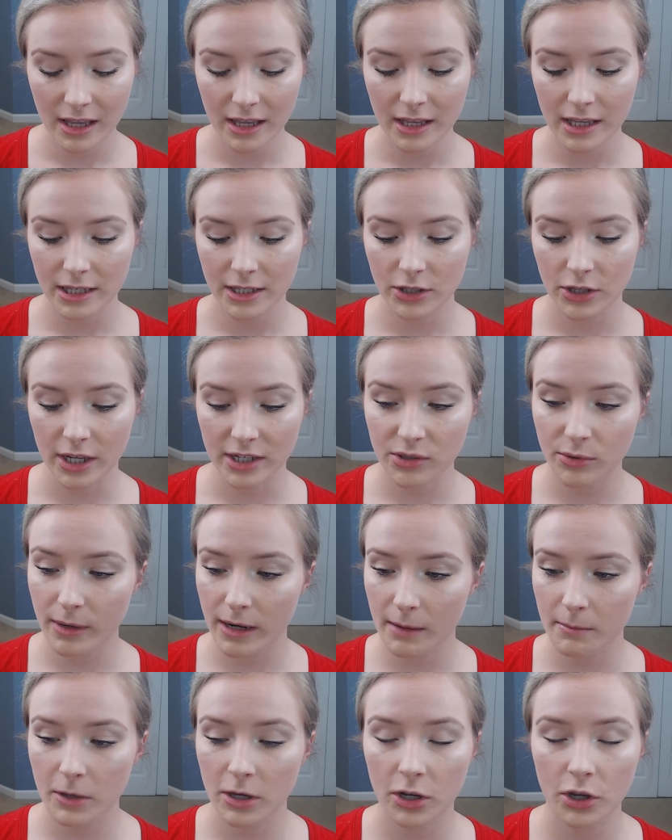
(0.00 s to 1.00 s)
So that's what
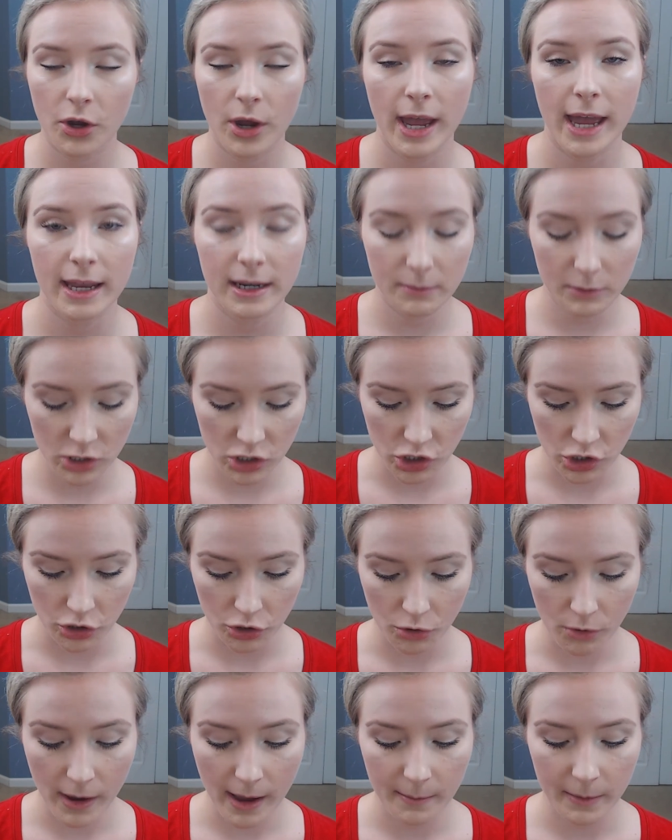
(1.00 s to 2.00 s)
I'm gonna go ahead and
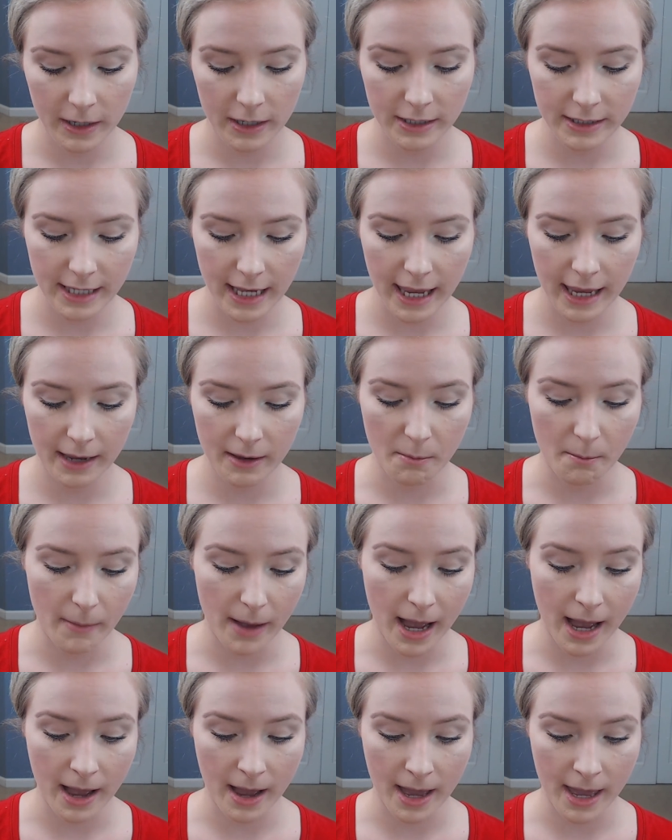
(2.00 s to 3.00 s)
do. I'm gonna take
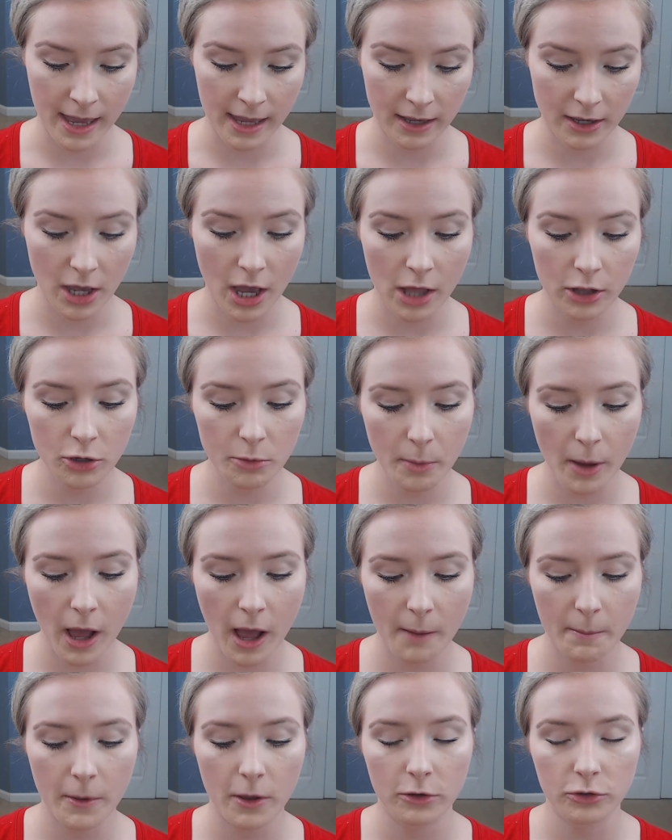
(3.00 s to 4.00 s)
my
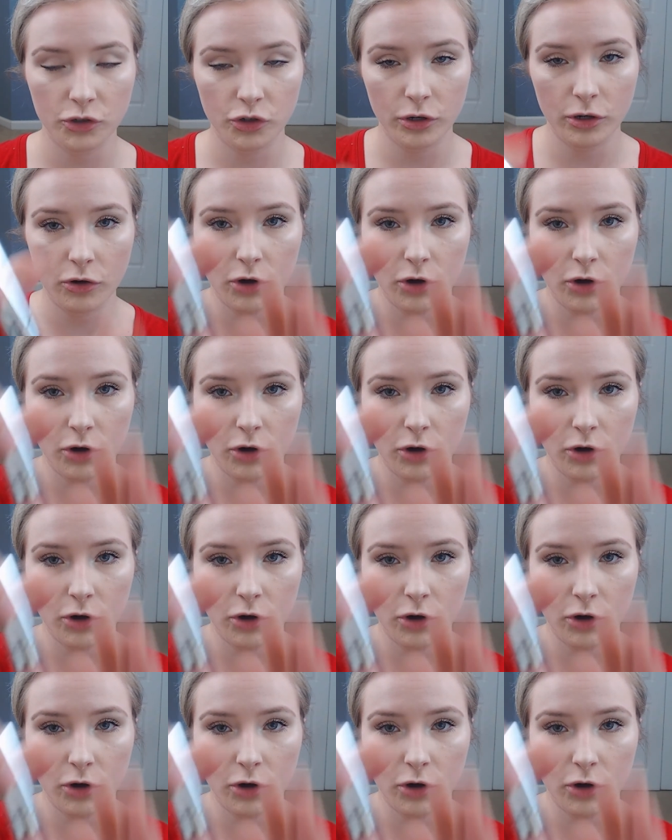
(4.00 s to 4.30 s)
ColourPop Ultra